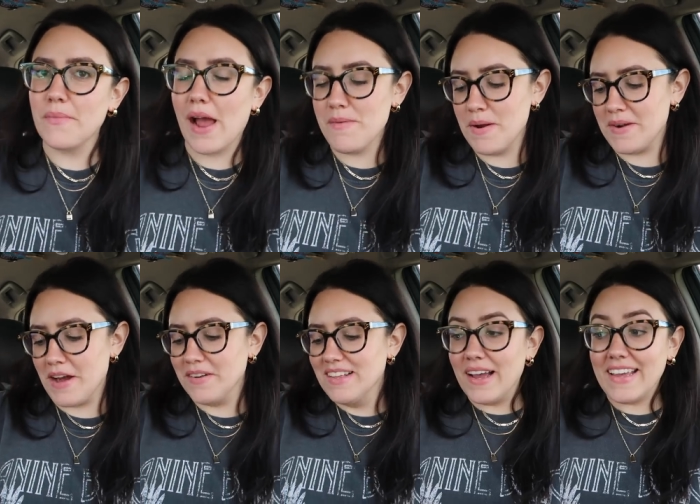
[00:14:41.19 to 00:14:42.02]
I remember
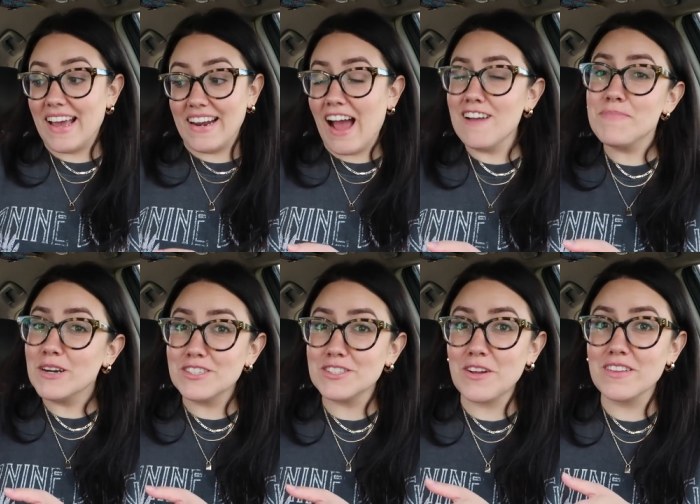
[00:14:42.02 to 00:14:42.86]
now. Again, I've
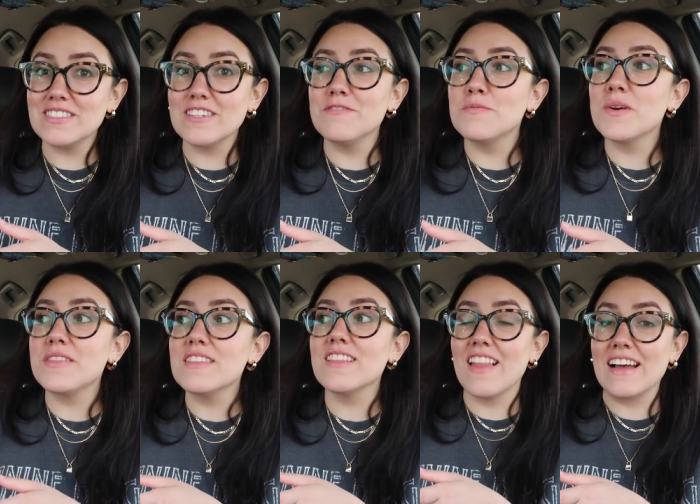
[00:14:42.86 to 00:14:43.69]
purchased all this stuff
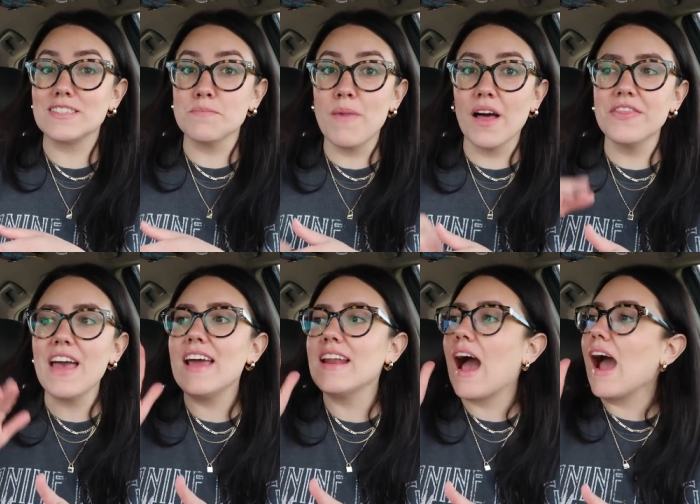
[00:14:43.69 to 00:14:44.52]
within the last month,
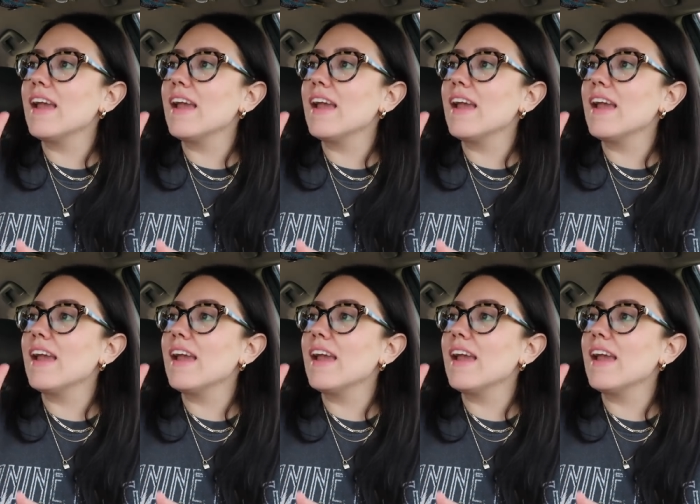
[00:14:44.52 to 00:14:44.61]
and